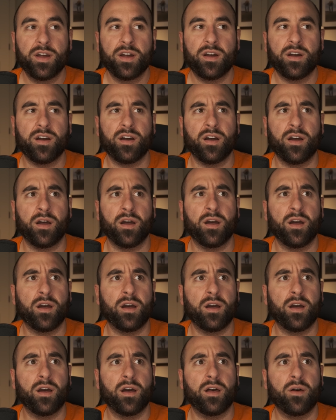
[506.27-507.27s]

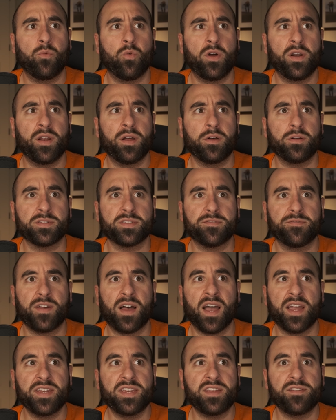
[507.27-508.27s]
What else?
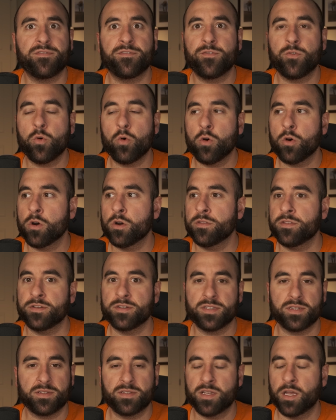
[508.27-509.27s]
ID4.
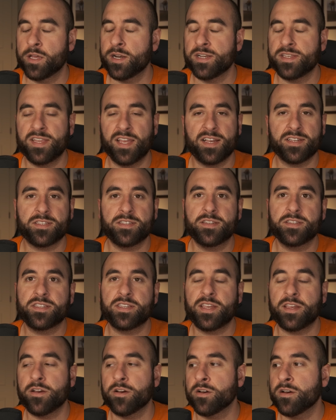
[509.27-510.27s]
There's a ton of Teslas
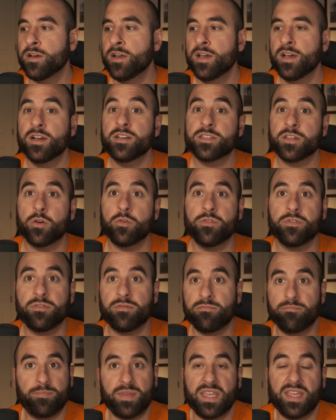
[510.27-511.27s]
here. So
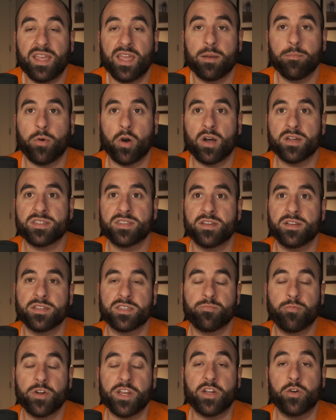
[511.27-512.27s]
being in Boston
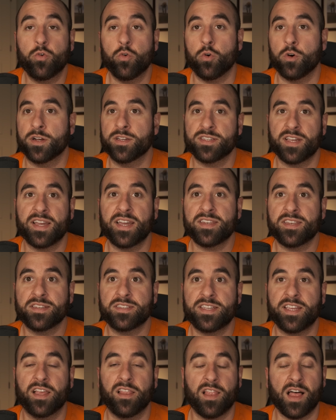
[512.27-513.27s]
is pretty cool because I get to
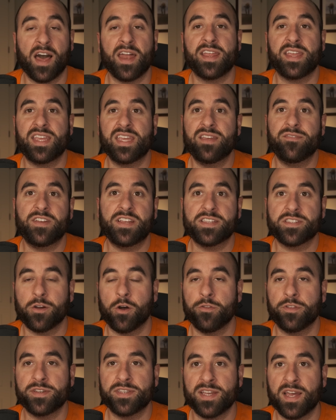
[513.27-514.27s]
see a lot of EVs
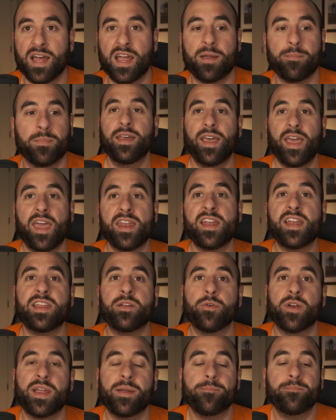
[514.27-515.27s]
all the time. At
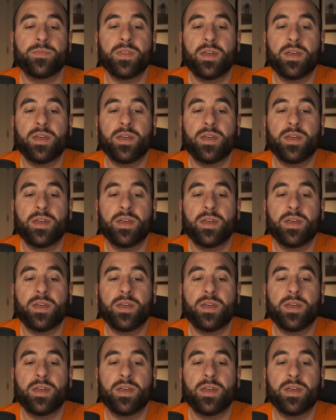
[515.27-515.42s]
any rate.